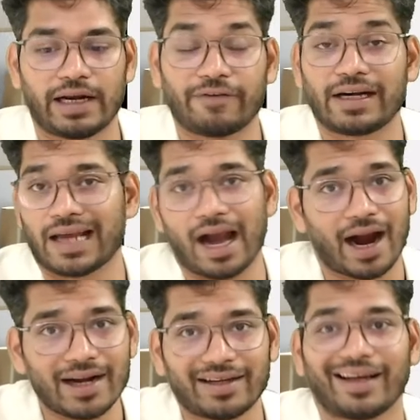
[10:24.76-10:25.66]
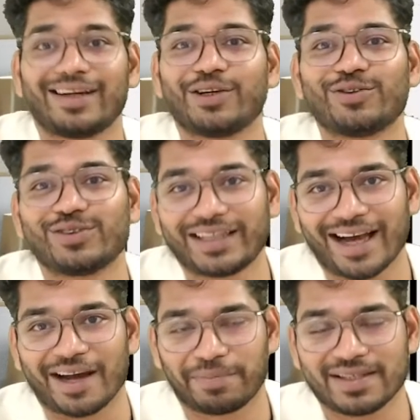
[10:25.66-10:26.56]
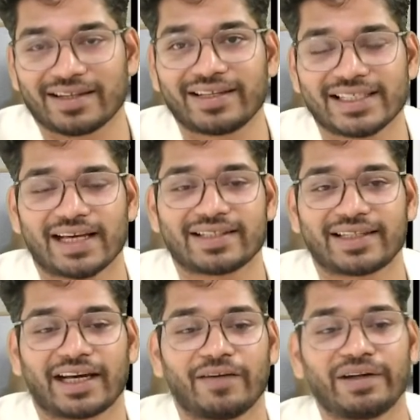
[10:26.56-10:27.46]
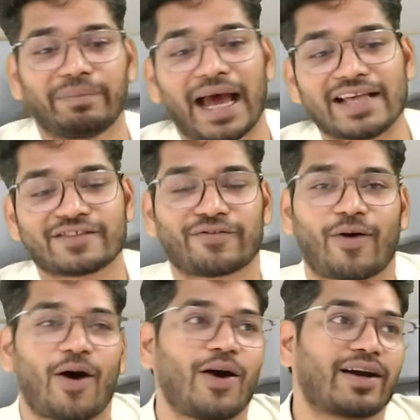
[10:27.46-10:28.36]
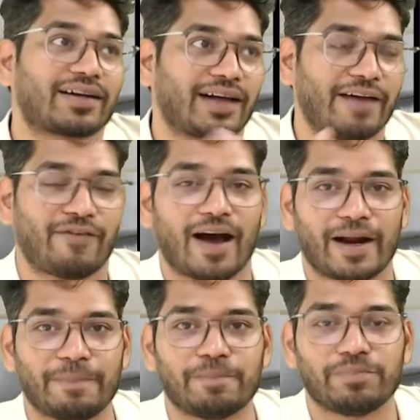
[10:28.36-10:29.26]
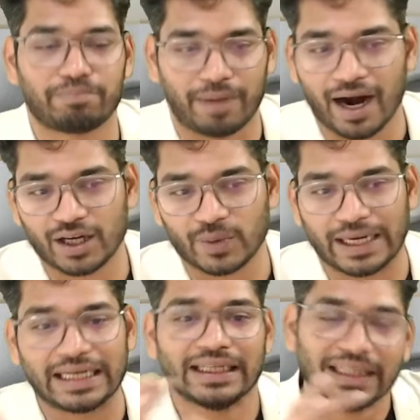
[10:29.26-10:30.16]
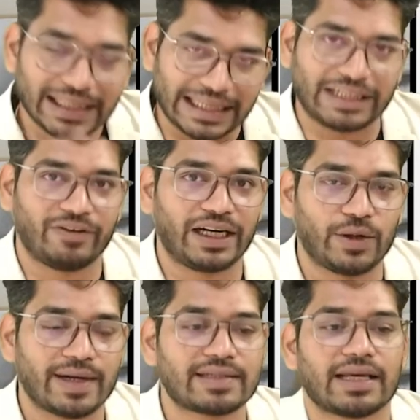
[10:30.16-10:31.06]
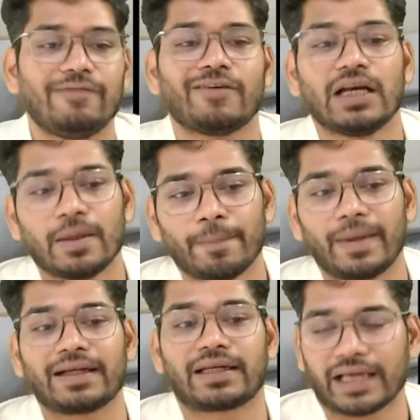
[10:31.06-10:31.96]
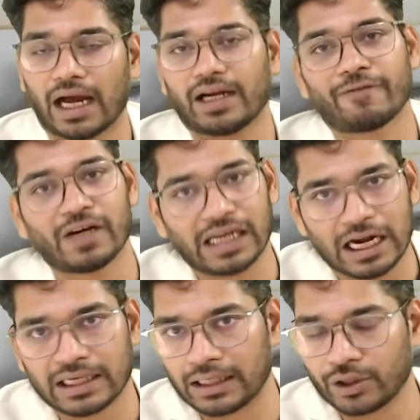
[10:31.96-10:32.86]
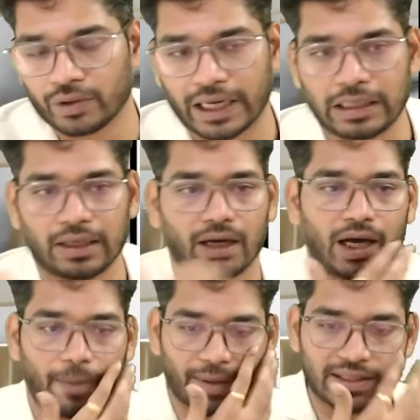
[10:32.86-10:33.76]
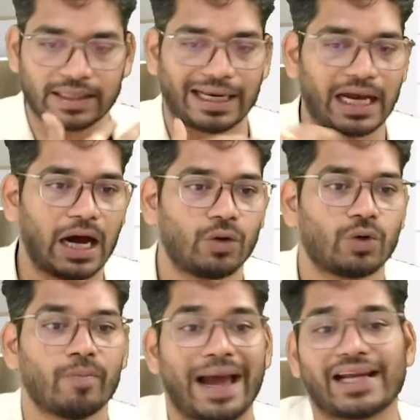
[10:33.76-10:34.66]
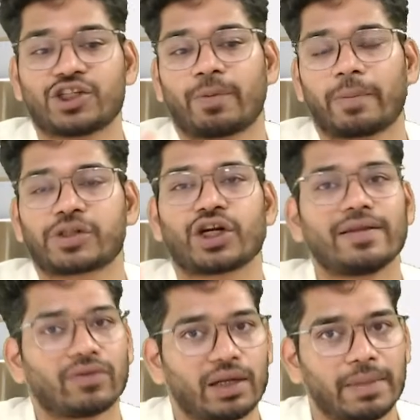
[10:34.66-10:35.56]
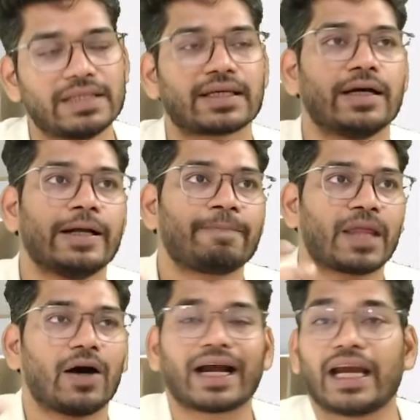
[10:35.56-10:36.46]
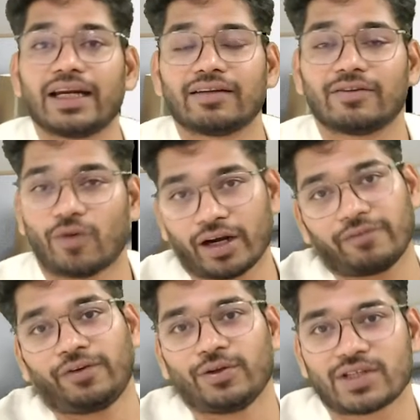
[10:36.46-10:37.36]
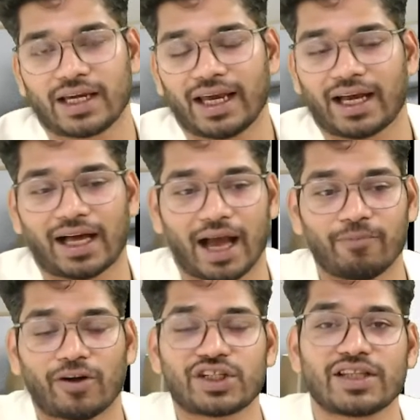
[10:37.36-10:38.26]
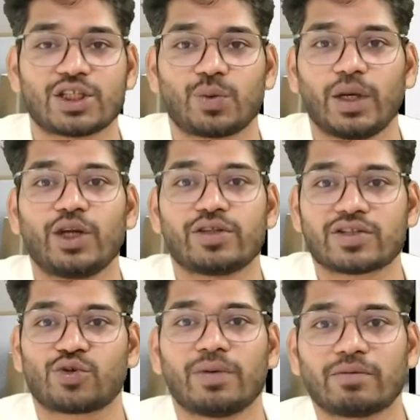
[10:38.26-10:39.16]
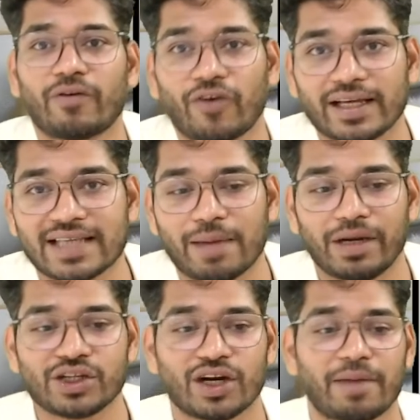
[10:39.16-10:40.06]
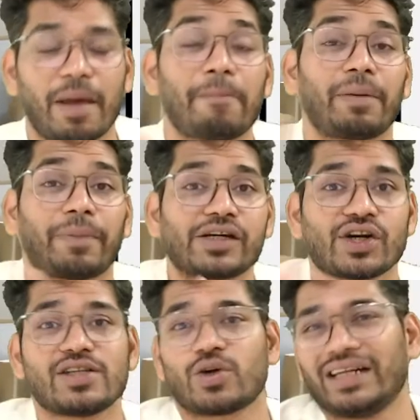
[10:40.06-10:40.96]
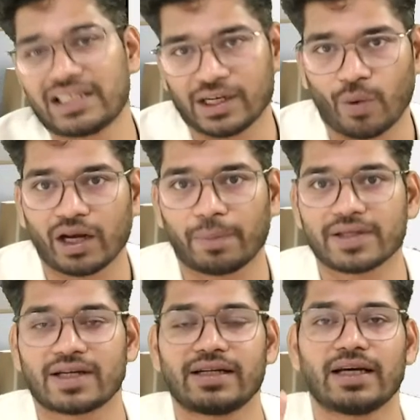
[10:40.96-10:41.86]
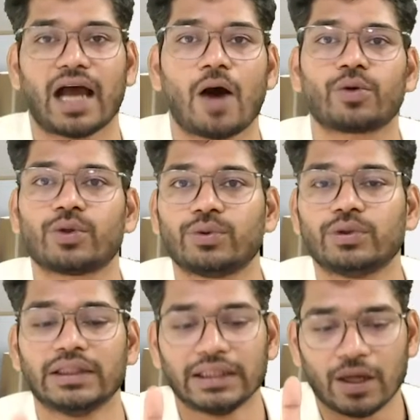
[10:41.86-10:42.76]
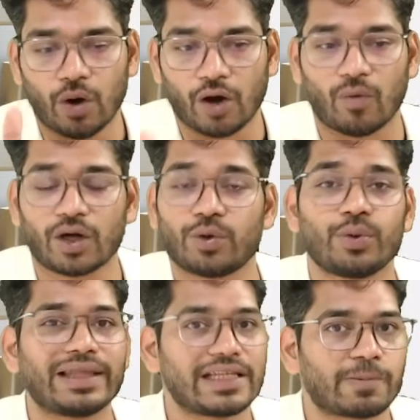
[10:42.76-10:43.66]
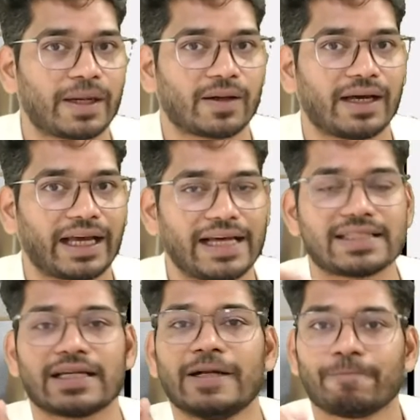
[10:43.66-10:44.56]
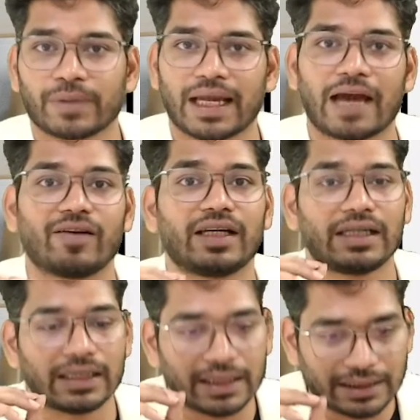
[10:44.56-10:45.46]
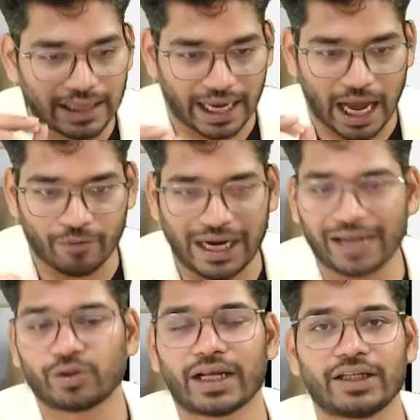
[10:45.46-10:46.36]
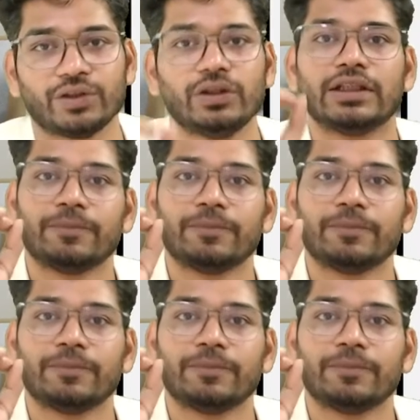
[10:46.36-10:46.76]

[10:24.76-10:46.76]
Definitely, I can't tell you DRPs, the disaster recovery plans for FRM Part 1 in the video itself. But yeah, definitely I'll tell you in person, like how to manage preparation in 3 months. Now again, what if you say like I'm watching this video just 2 months before examination and my preparation is only say 20% done, how to do or what to do in this particular case? Then I would like to tell you,